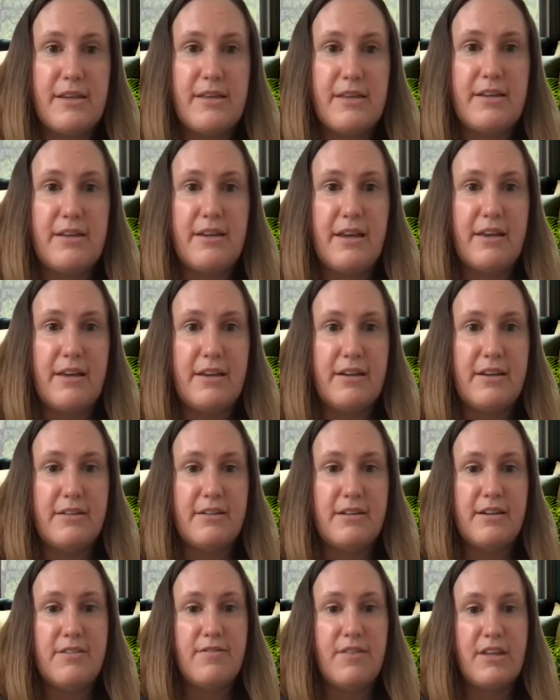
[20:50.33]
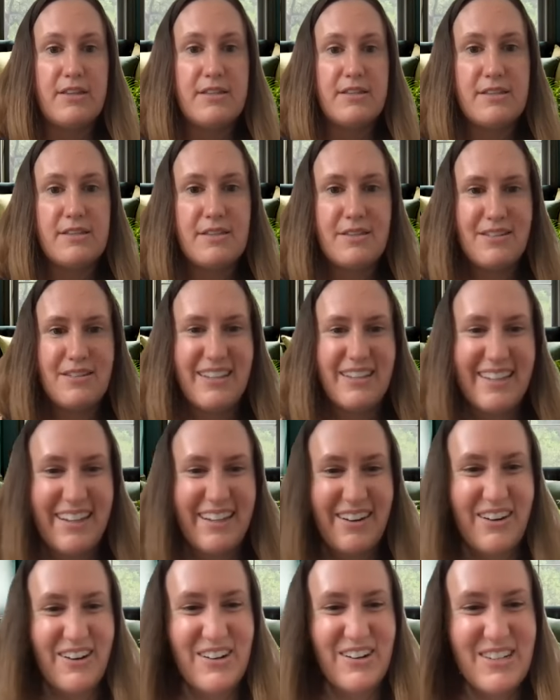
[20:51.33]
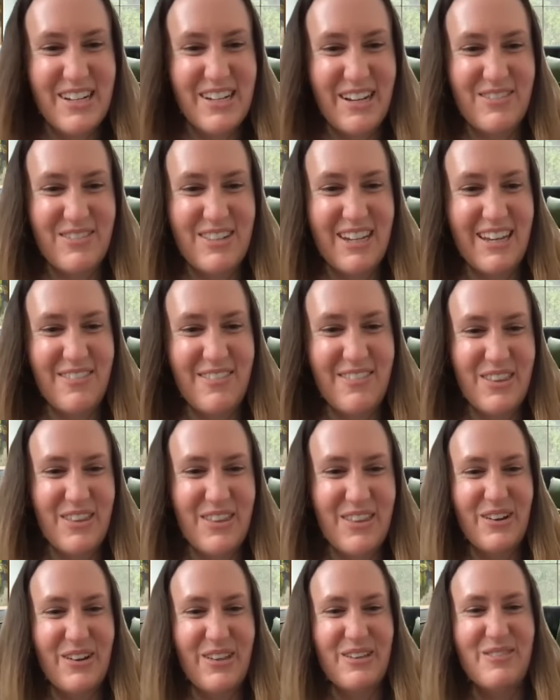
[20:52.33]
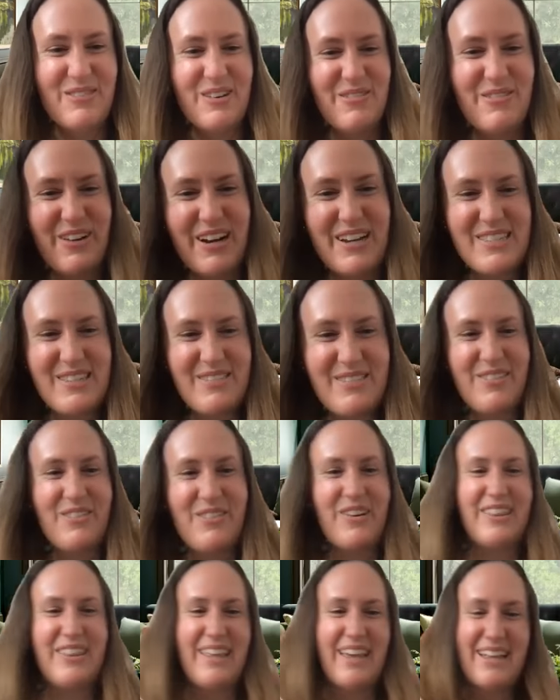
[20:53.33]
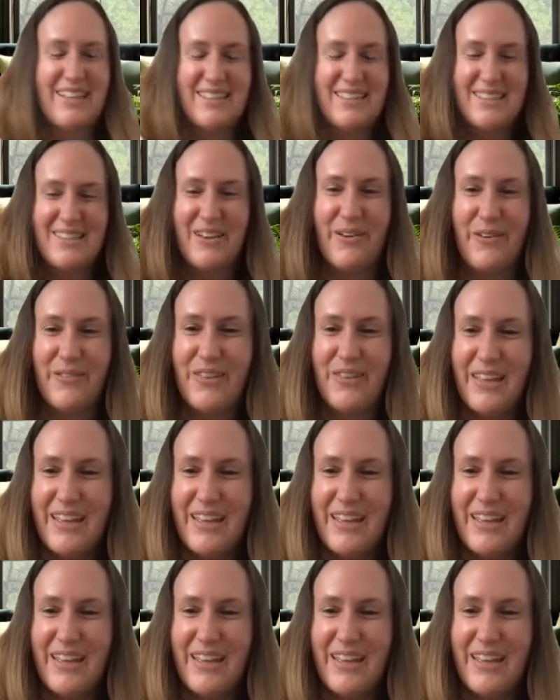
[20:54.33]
I think I can convince our team to give you the early bird price if you want that. So